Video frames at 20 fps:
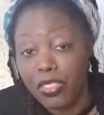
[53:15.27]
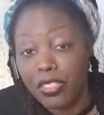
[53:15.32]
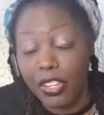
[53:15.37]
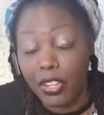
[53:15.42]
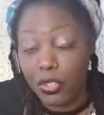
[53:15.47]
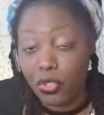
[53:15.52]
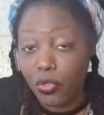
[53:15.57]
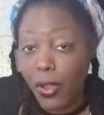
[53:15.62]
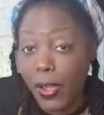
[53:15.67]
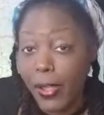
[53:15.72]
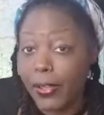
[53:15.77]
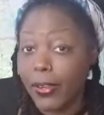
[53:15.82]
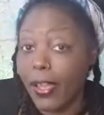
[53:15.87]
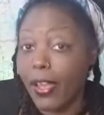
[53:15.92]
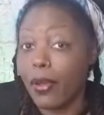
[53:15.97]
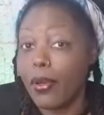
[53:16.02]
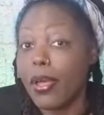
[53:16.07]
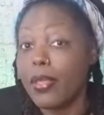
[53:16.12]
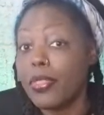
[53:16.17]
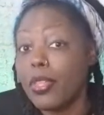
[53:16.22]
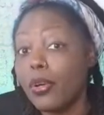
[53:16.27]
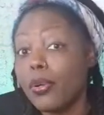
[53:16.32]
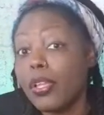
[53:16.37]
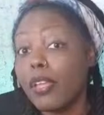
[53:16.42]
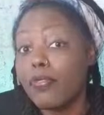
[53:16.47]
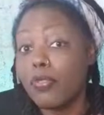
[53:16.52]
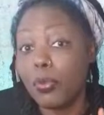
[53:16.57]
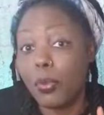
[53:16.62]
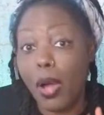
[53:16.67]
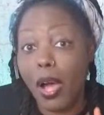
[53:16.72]
They'll try it out, and they'll
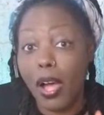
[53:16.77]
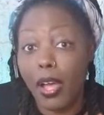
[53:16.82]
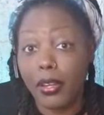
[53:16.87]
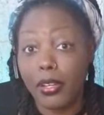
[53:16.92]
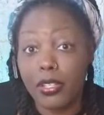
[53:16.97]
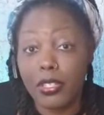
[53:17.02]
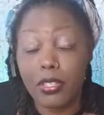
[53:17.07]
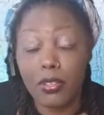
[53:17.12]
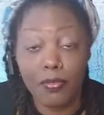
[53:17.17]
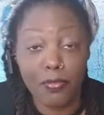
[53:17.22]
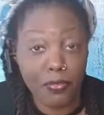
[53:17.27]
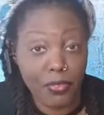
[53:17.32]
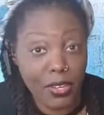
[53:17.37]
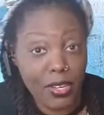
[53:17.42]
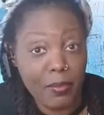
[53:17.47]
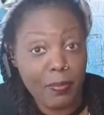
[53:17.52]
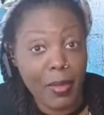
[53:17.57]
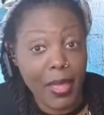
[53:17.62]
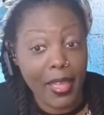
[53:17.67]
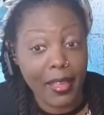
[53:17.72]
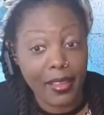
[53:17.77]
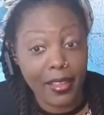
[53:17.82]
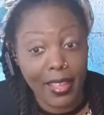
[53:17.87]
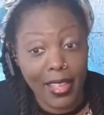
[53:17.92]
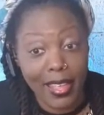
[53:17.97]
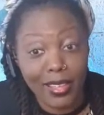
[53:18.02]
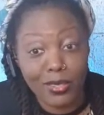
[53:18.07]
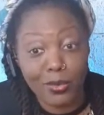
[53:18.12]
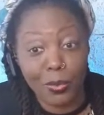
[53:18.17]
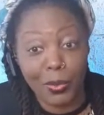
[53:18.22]
give you honest feedback
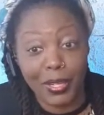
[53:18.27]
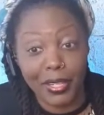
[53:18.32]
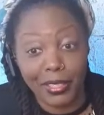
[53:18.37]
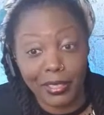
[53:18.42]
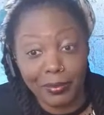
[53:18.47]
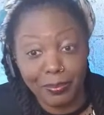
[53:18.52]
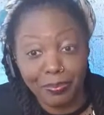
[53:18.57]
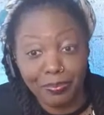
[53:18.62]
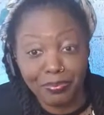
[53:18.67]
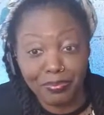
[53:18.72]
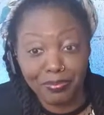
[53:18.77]
as well.